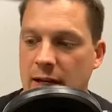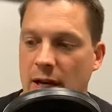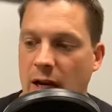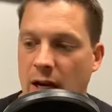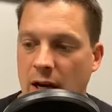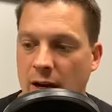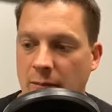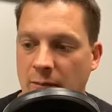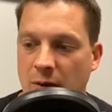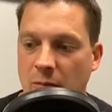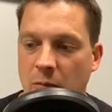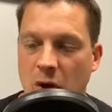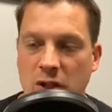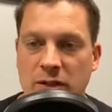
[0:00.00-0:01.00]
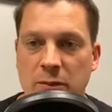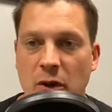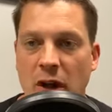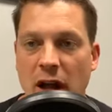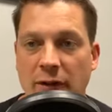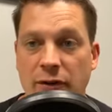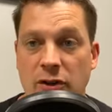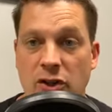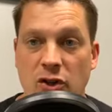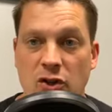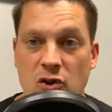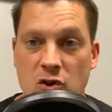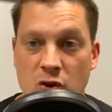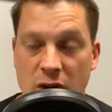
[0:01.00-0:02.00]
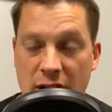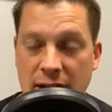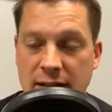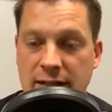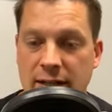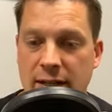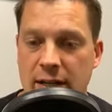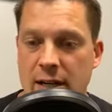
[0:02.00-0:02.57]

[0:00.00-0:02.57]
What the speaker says: multiple offers are great,